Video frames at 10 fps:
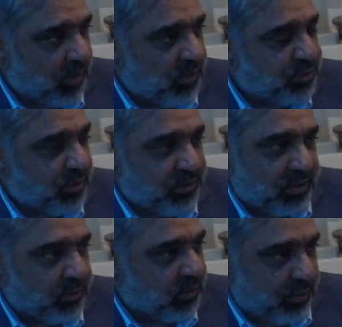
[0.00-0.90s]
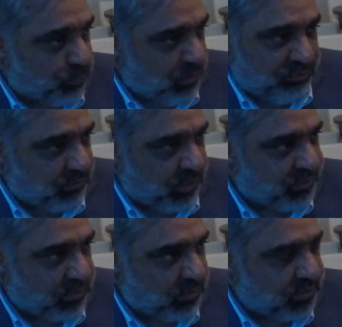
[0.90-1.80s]
So it's a great win for
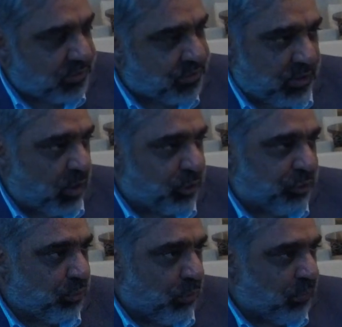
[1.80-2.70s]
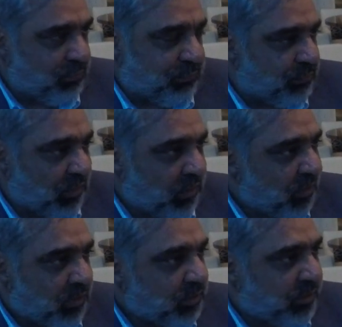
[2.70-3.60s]
us. It's a start
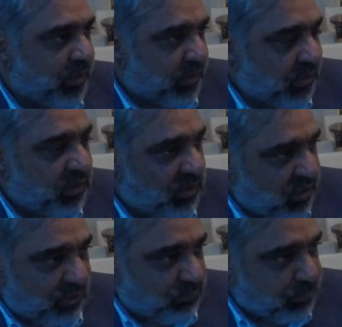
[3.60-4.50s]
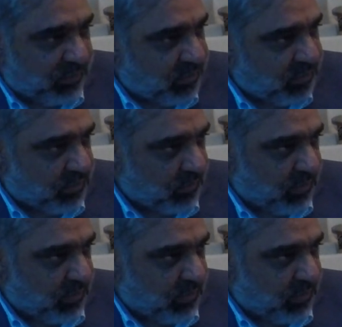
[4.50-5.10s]
of getting e-government